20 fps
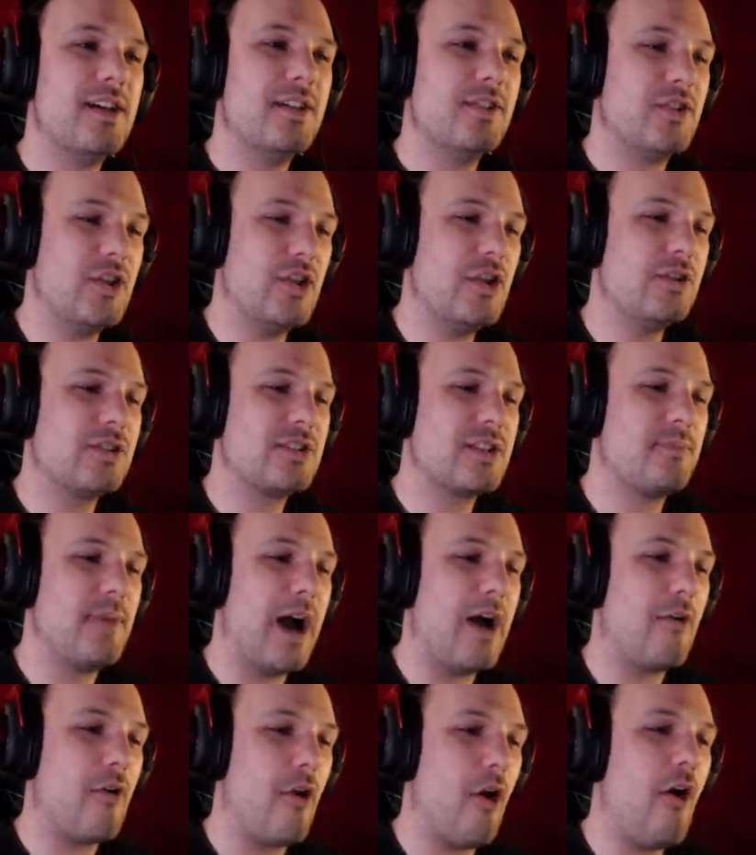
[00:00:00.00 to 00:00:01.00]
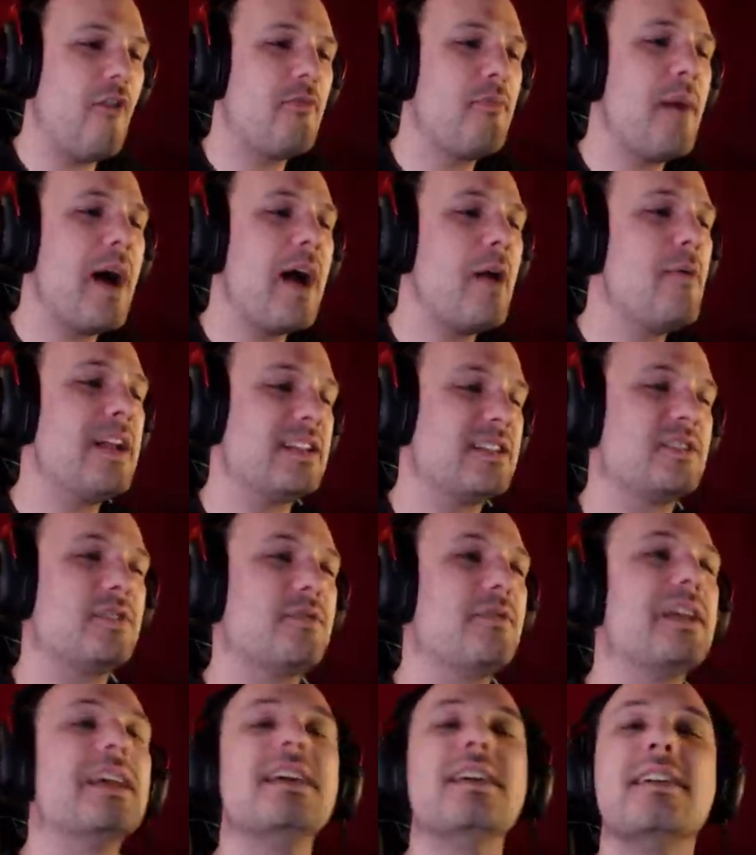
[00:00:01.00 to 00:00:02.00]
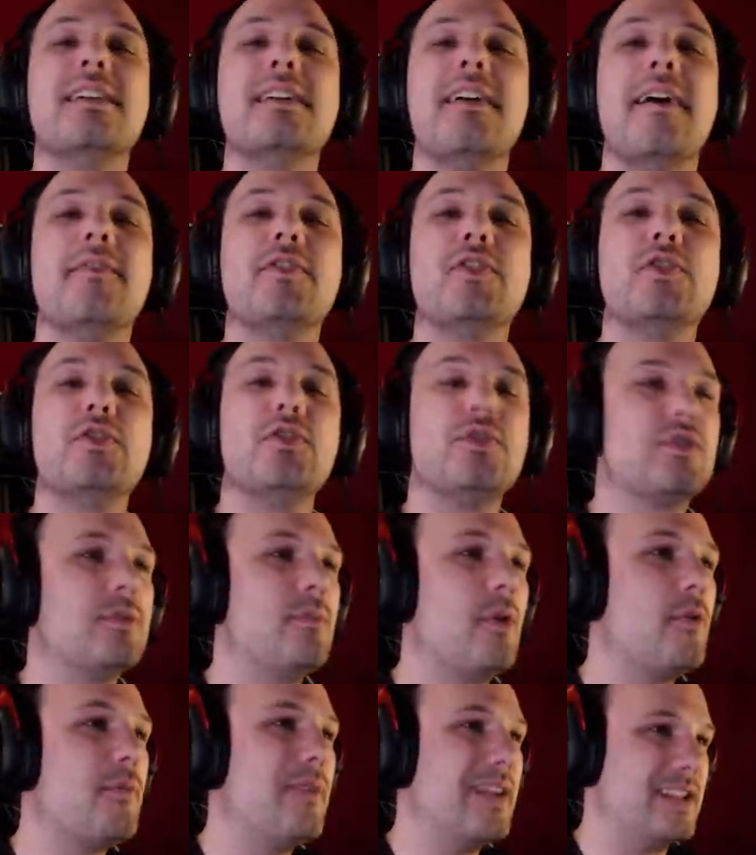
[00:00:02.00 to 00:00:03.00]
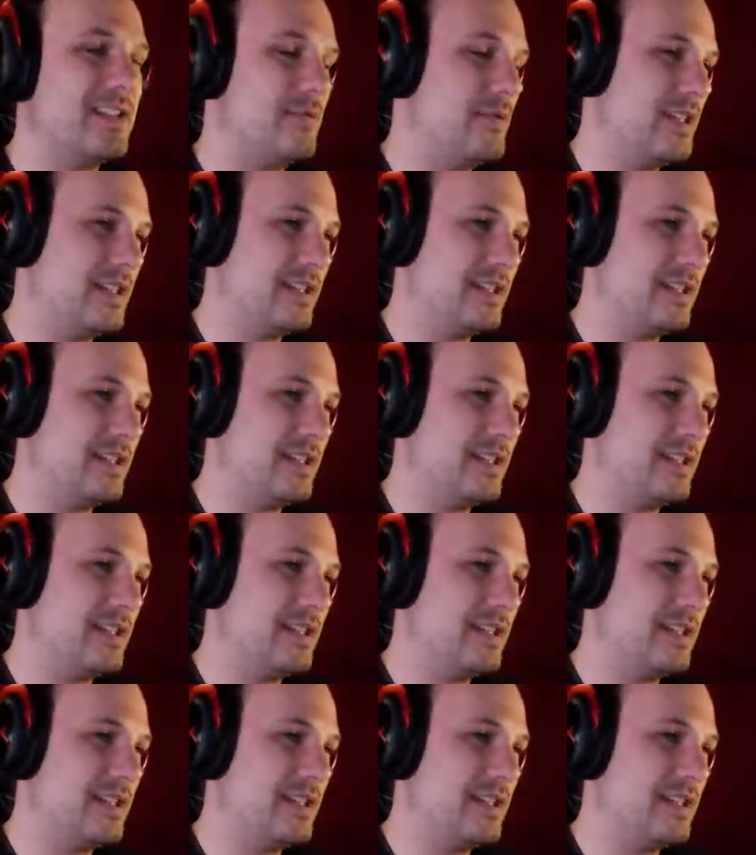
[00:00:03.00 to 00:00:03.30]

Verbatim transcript: to use the power of my witchery to do some more witchery